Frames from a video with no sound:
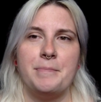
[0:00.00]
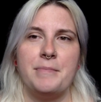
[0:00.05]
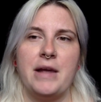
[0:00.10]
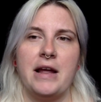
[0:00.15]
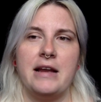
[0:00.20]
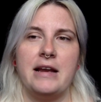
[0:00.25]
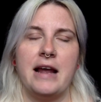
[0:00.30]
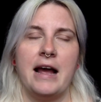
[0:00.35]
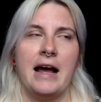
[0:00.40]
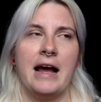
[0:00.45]

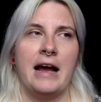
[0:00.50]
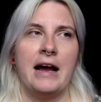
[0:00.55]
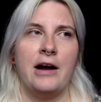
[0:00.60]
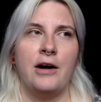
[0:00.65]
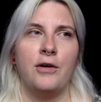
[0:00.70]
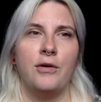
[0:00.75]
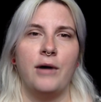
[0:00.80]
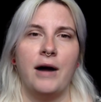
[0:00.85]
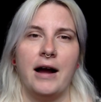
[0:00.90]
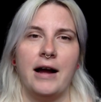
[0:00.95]
in
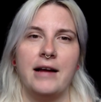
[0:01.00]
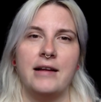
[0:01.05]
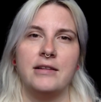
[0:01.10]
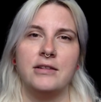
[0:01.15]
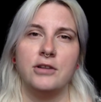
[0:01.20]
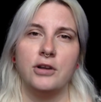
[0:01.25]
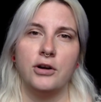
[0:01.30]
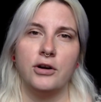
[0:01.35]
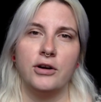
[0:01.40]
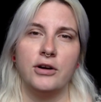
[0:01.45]
how I
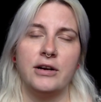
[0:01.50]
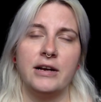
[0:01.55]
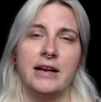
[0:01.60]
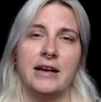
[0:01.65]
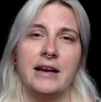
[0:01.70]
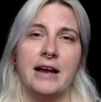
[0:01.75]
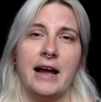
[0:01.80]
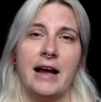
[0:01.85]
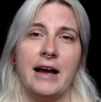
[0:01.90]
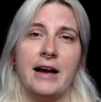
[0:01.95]
learn and
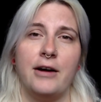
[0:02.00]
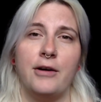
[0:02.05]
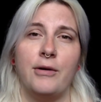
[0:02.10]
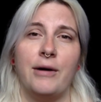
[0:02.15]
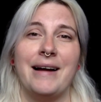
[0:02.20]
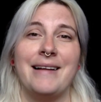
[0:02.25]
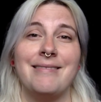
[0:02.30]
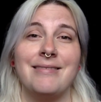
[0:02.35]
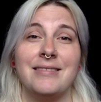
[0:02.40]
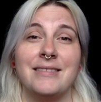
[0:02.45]
how
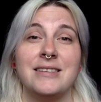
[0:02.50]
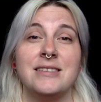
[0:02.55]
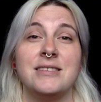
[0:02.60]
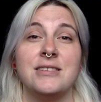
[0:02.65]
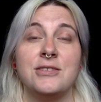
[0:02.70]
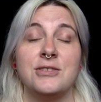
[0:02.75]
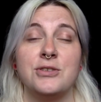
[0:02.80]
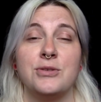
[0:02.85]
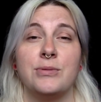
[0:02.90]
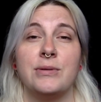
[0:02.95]
I
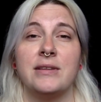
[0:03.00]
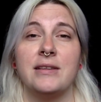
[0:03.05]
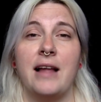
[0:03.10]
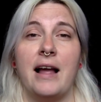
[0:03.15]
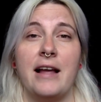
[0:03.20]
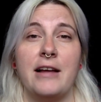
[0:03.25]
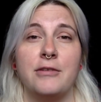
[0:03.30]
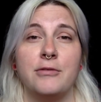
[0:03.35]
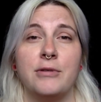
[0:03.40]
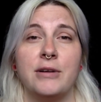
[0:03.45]
listen to a
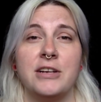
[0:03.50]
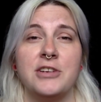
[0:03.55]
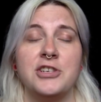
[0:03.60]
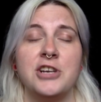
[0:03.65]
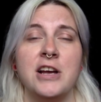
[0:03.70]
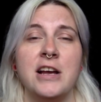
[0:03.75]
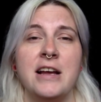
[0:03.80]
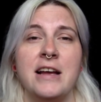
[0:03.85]
language.